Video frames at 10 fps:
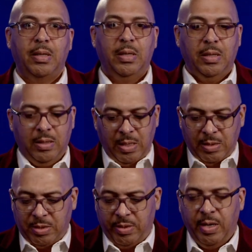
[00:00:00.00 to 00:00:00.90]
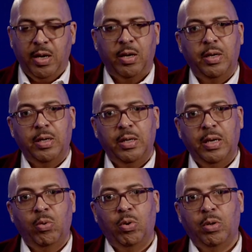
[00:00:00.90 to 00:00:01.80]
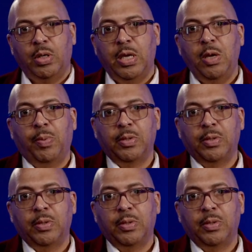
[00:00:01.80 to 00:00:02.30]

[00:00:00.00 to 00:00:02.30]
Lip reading: It's there in order to keep